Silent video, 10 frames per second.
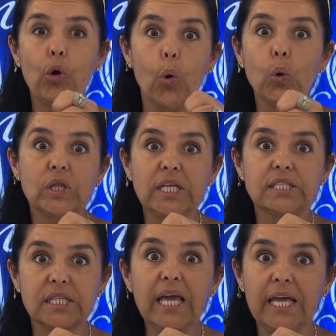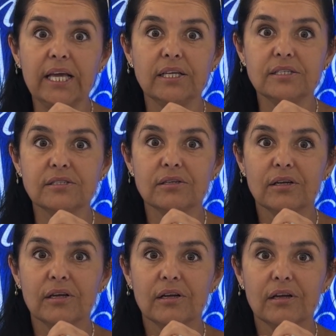all these things,
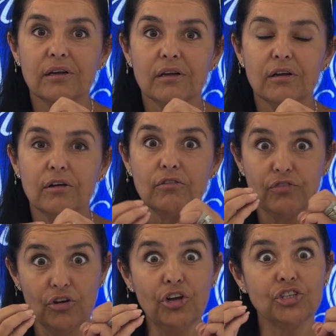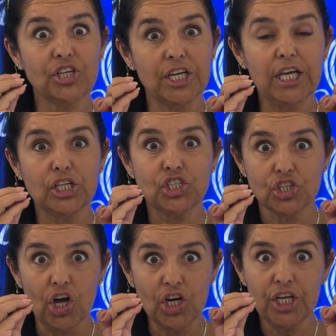Virgo is going to get
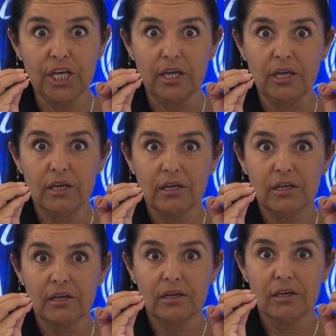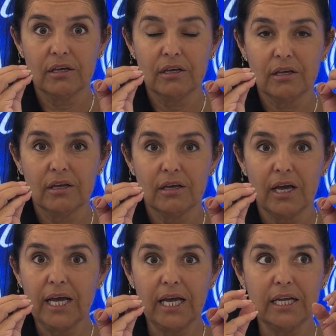snarky
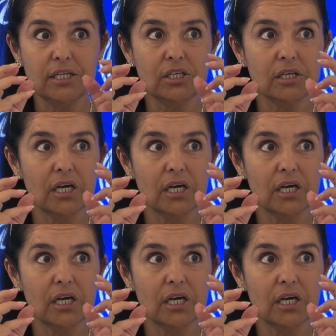and